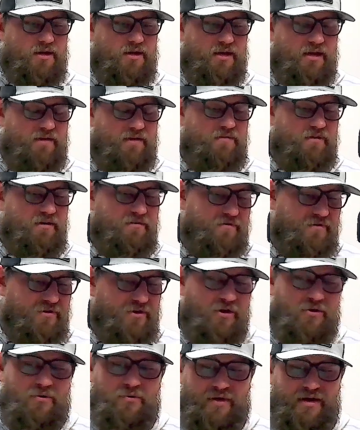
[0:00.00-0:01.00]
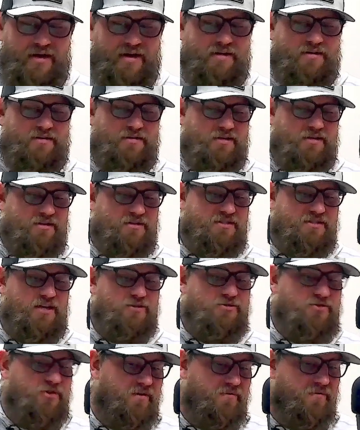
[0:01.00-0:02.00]
even if you don't win, that'll
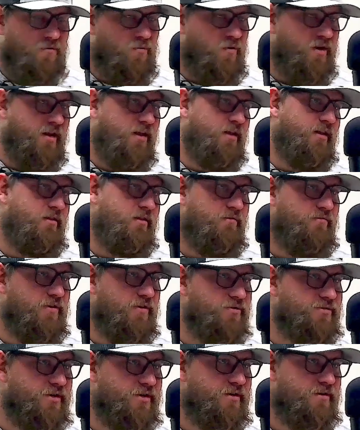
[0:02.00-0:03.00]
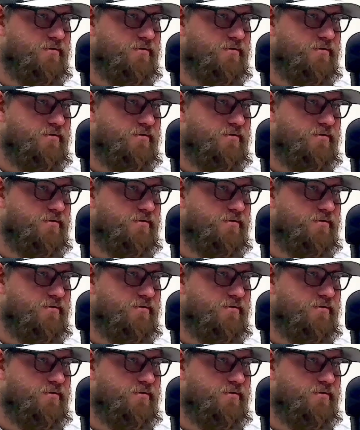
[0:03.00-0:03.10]
set you up for winning in the future.